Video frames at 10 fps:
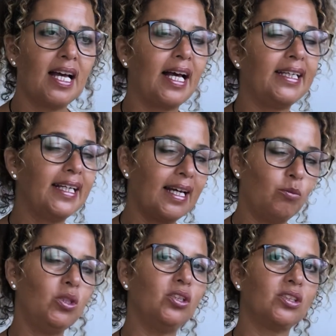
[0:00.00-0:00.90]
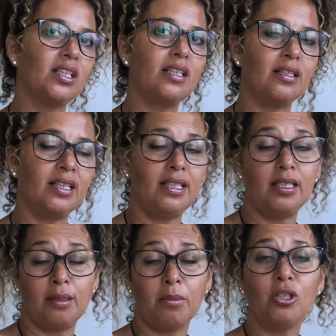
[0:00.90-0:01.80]
And again, we use
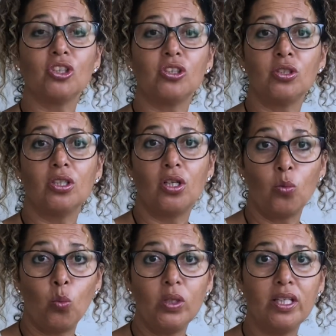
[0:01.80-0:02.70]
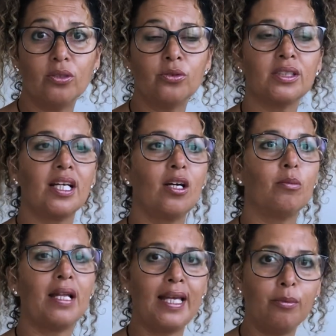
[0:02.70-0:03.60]
the emotion wheel to
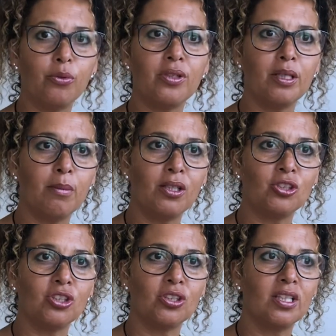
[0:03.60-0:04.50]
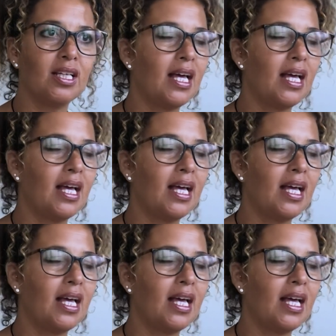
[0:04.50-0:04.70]
help label the emotion.